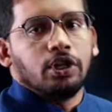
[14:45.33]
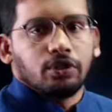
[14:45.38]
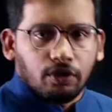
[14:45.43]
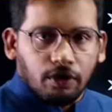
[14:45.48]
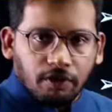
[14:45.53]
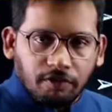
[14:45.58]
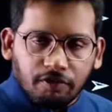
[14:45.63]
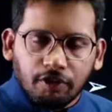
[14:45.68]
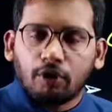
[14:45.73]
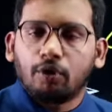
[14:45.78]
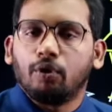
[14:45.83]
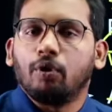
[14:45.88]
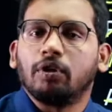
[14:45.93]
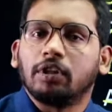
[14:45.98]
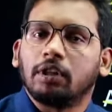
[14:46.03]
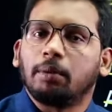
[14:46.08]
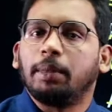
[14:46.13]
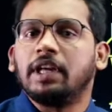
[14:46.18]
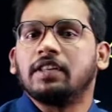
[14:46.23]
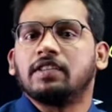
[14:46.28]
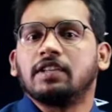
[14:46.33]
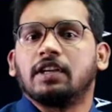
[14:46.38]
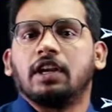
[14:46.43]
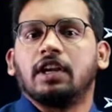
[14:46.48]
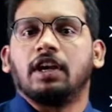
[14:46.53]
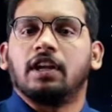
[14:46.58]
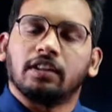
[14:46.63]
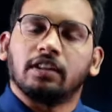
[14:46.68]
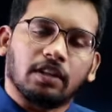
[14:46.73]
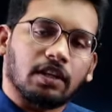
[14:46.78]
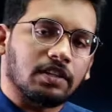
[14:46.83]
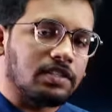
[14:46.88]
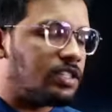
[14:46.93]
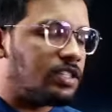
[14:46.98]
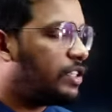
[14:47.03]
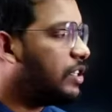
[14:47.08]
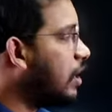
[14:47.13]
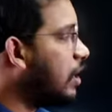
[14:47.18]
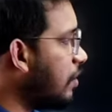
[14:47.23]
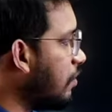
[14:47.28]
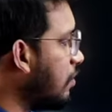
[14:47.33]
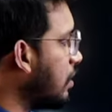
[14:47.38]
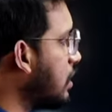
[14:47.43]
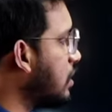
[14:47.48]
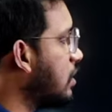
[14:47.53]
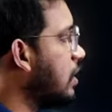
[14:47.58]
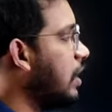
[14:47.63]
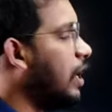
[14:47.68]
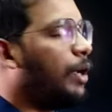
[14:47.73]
So if you know the basic reading, the children was